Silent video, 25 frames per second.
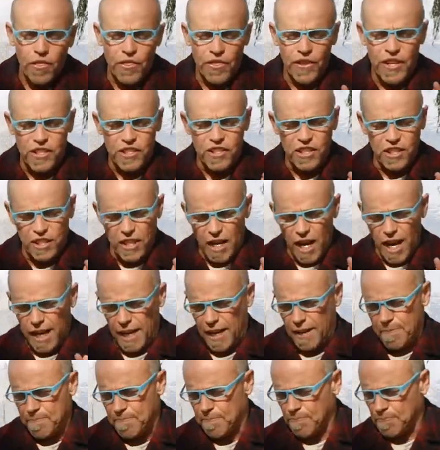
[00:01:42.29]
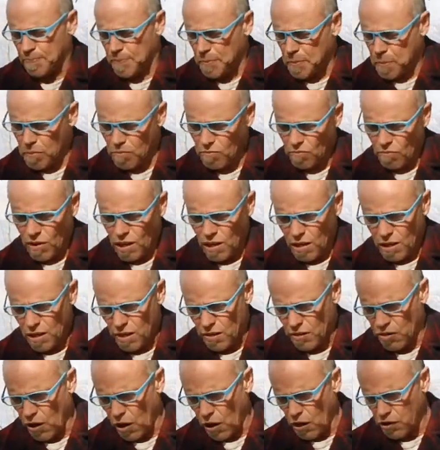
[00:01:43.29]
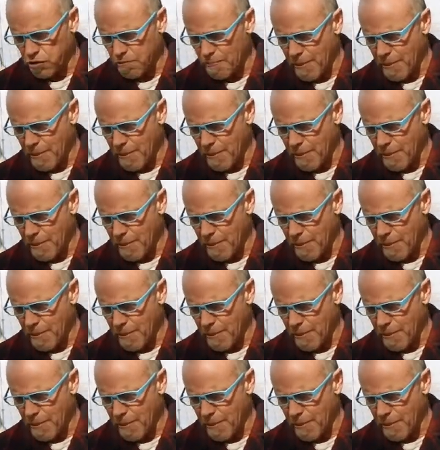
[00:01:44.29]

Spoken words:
This study, those